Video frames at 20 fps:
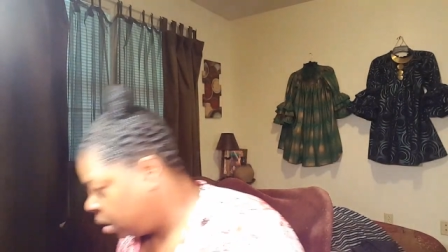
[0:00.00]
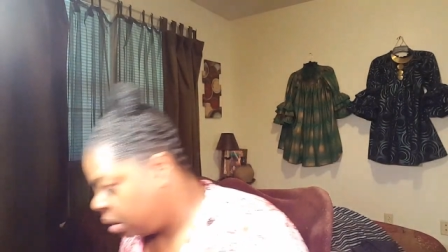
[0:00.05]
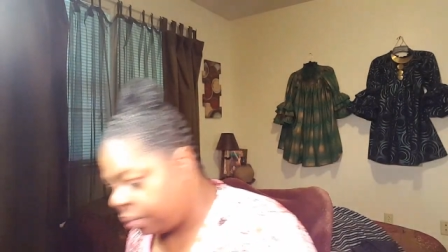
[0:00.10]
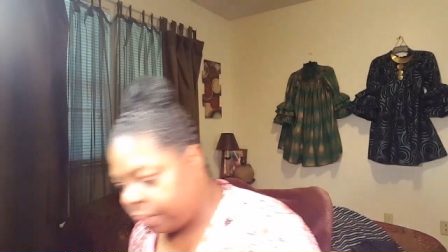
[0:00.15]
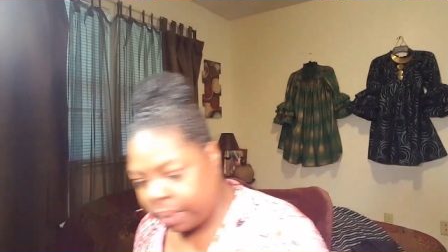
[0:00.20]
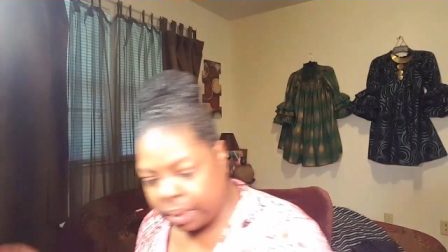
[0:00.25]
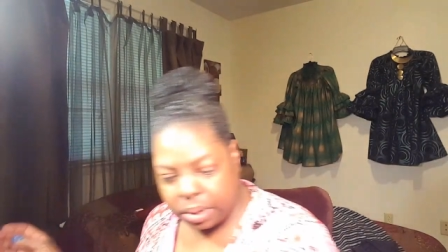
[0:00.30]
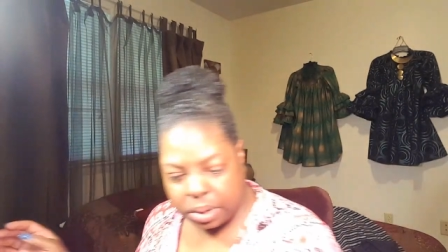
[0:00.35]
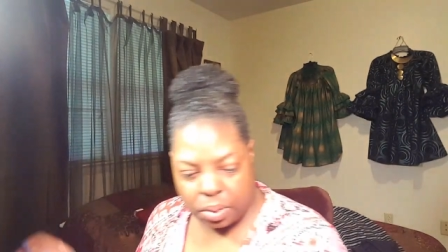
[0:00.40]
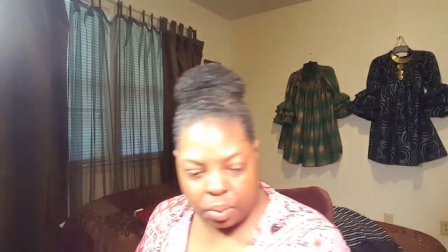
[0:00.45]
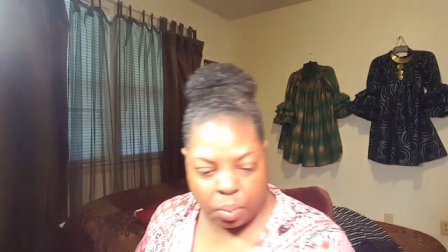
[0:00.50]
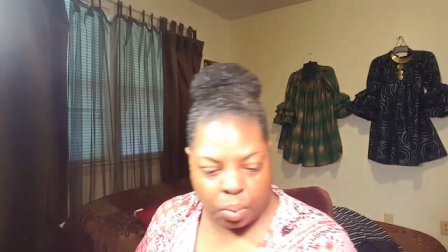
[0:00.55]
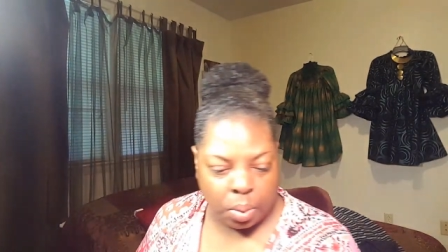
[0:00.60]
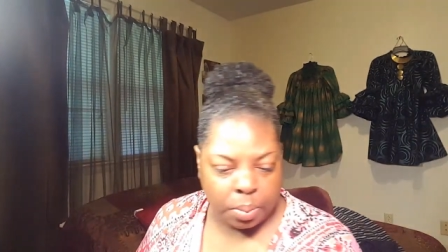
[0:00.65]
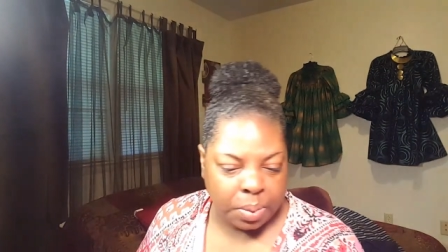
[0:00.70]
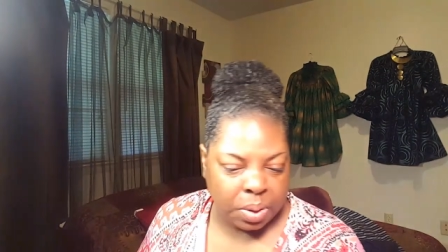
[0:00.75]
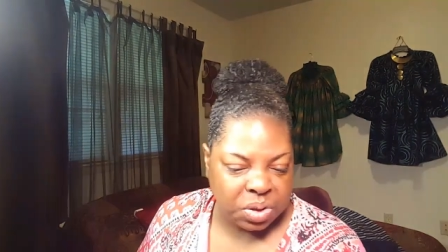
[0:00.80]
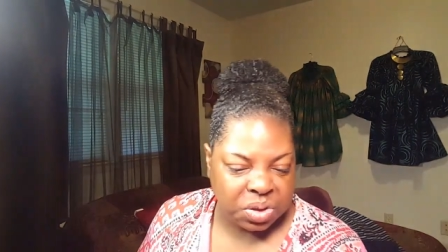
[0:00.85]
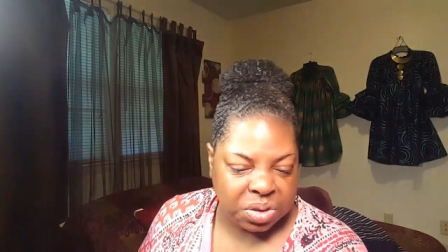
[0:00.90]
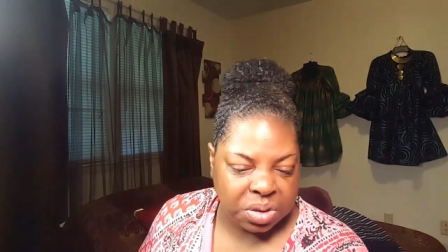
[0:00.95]
anyway, don't
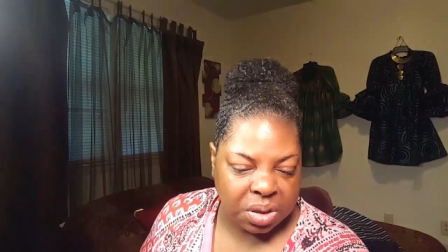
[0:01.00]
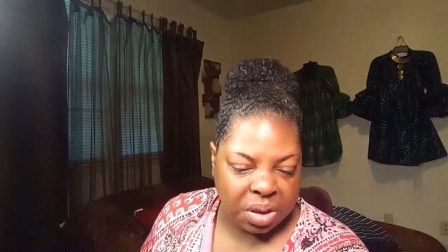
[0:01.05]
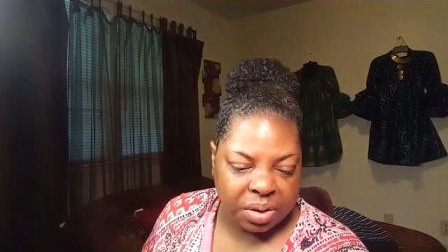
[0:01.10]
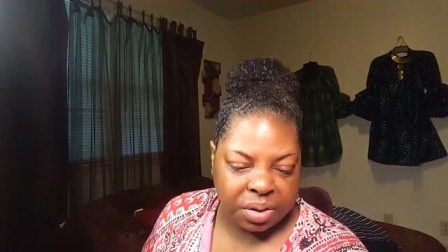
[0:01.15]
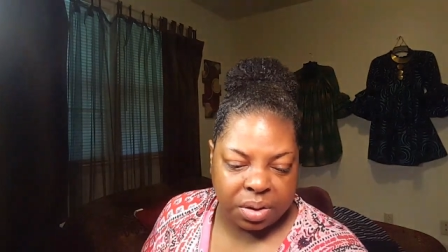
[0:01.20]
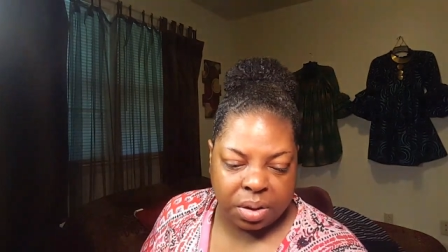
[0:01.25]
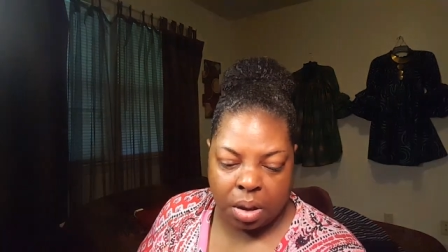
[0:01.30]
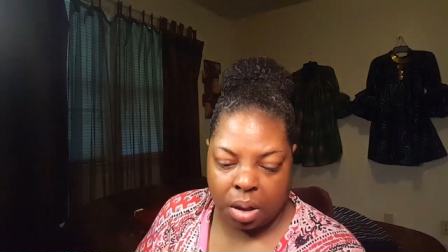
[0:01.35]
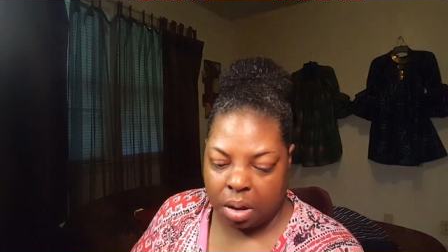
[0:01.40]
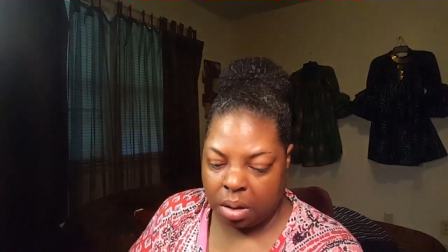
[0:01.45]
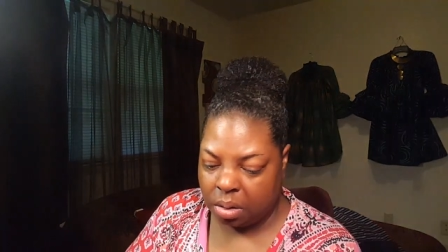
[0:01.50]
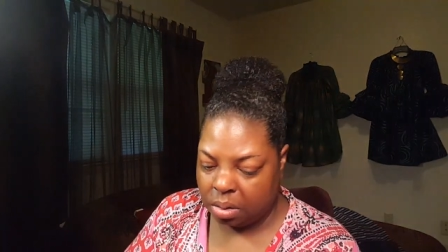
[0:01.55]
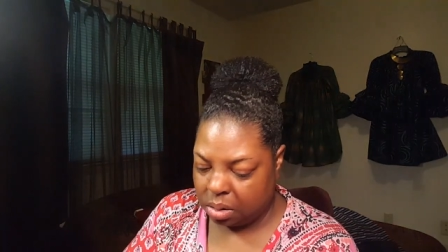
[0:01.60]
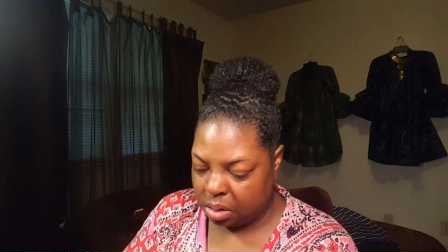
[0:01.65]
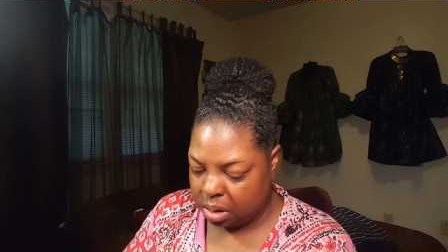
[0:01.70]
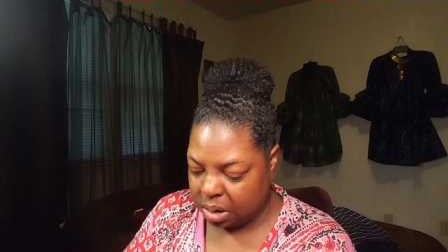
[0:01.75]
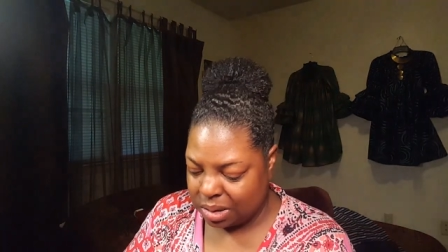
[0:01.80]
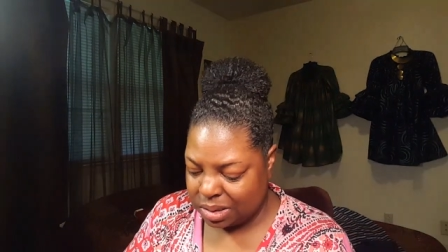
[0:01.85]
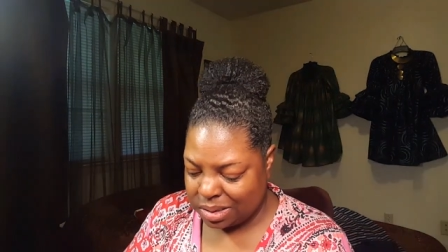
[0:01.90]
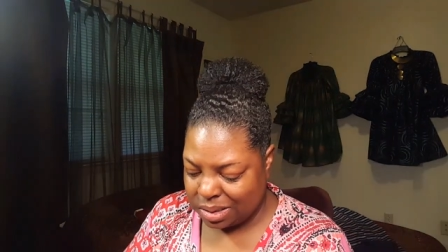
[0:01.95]
want much of nothing,
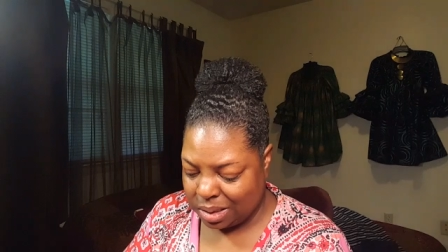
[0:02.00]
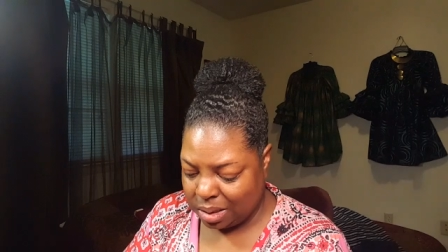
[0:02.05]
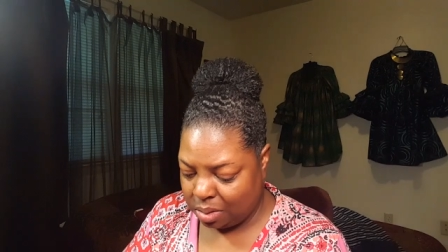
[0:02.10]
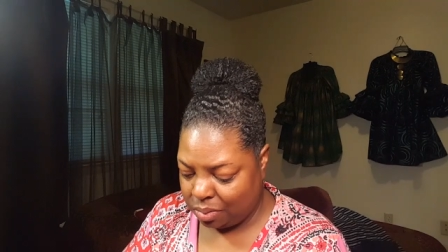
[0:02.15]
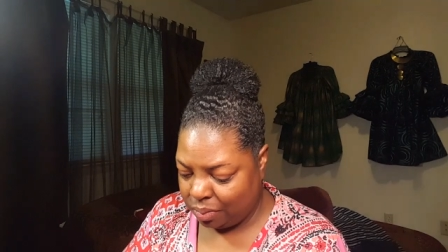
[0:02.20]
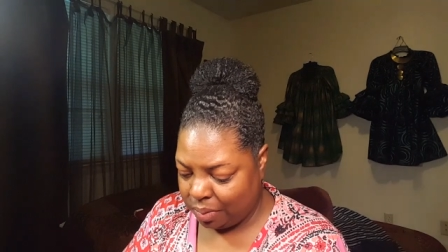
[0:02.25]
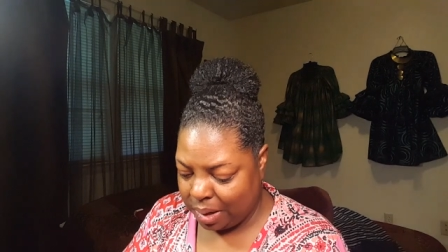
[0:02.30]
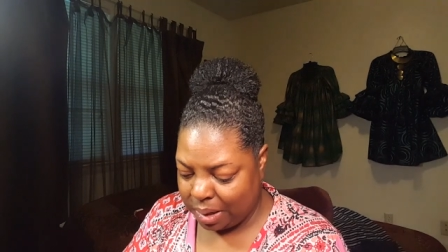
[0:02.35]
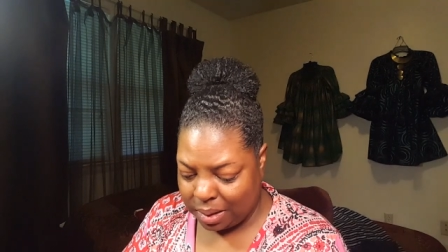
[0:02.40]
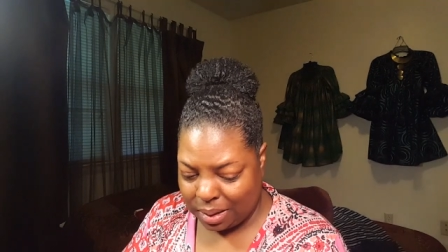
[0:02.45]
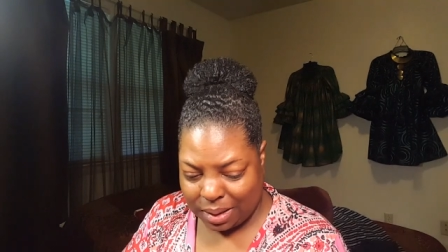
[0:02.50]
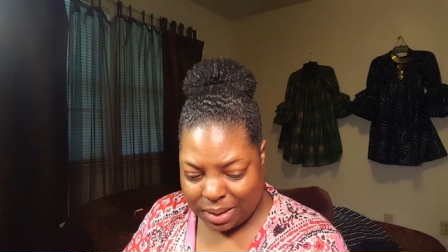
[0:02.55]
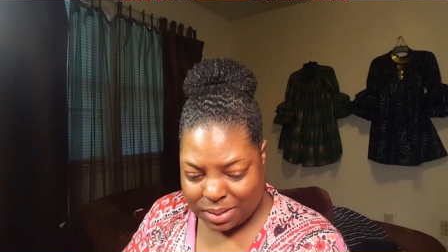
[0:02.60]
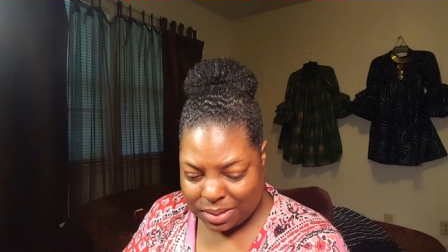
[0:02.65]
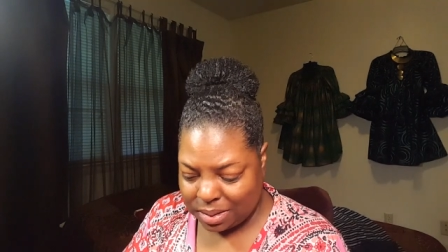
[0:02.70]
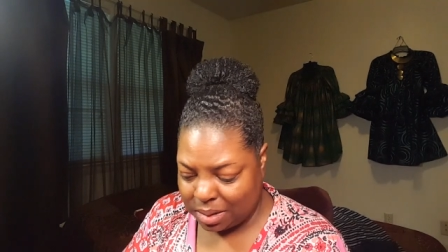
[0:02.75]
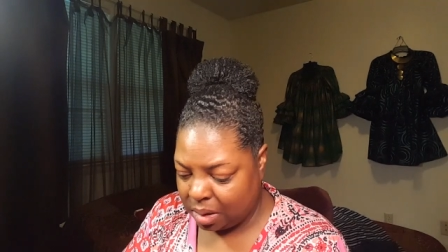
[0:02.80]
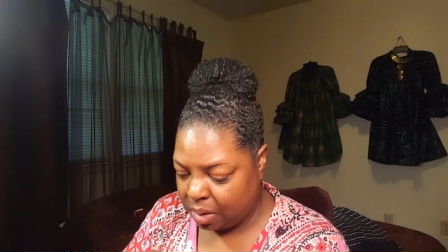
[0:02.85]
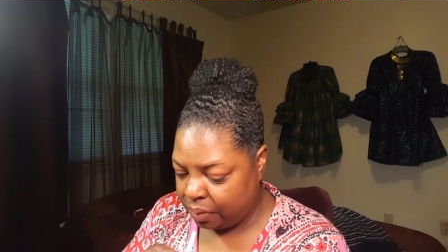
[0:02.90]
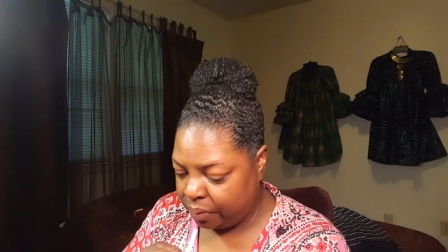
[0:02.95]
y'all. Let's get ready.
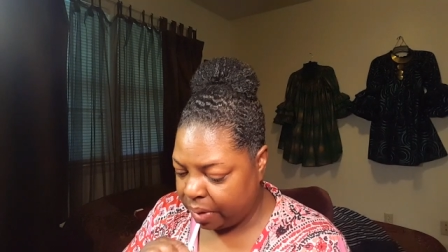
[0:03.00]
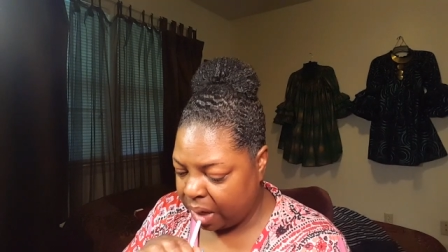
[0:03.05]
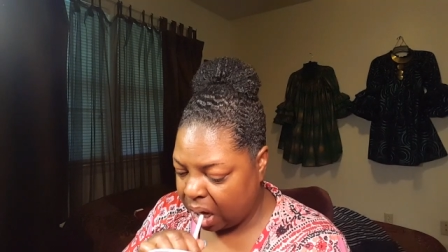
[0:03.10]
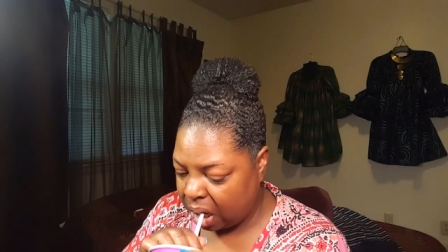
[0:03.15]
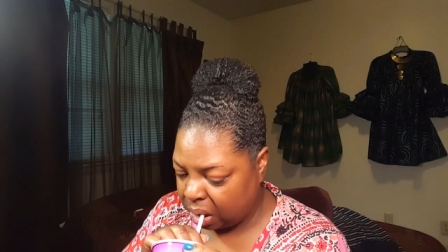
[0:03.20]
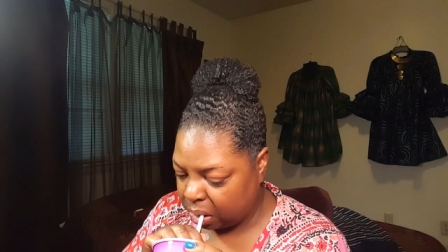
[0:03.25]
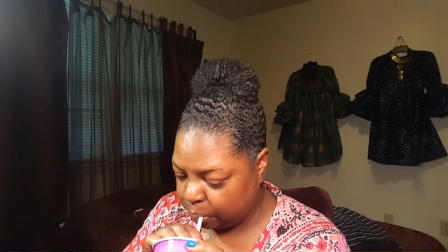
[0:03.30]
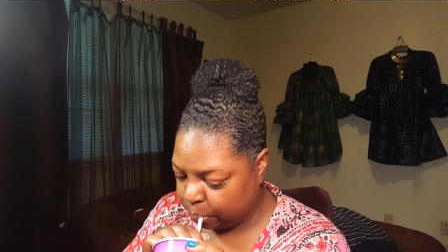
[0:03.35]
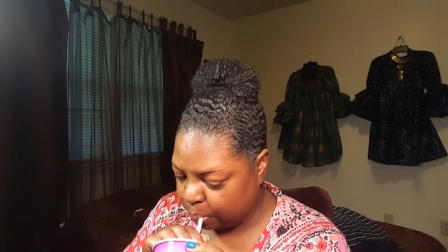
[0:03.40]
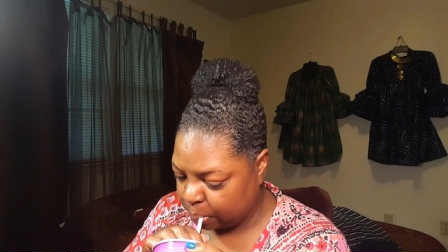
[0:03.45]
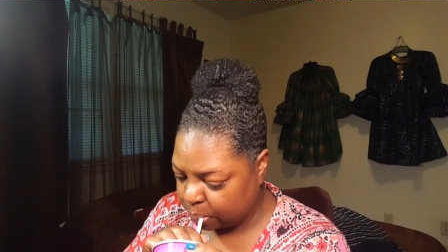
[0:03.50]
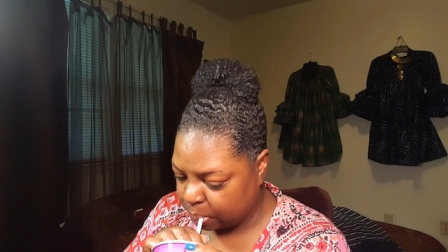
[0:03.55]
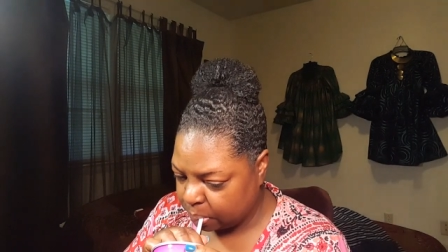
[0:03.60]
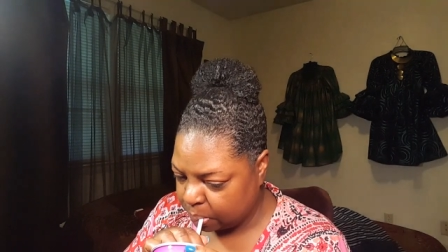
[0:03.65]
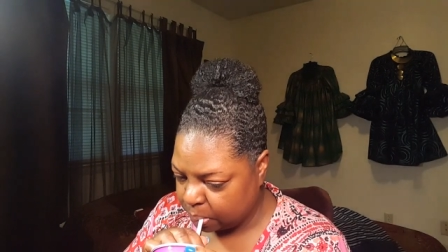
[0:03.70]
Let's get ready.